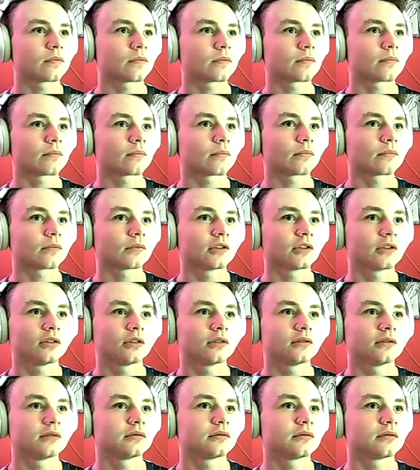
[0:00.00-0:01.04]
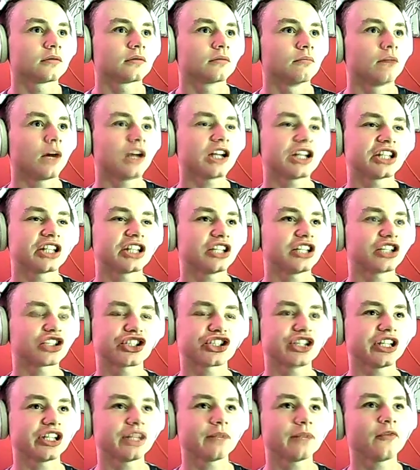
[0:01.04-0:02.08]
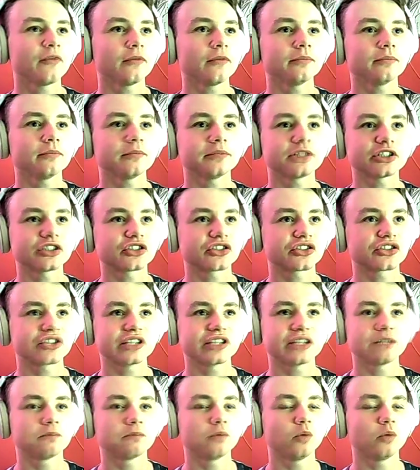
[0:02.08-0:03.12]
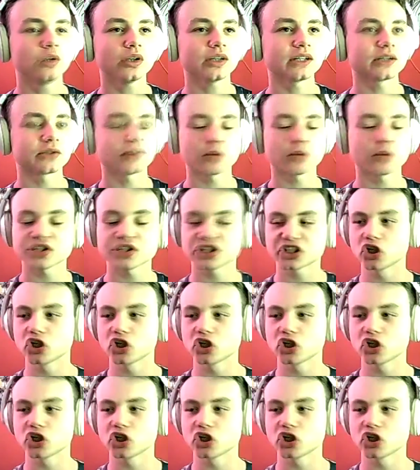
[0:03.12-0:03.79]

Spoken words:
My kid just did a what's it called? The moonwalk.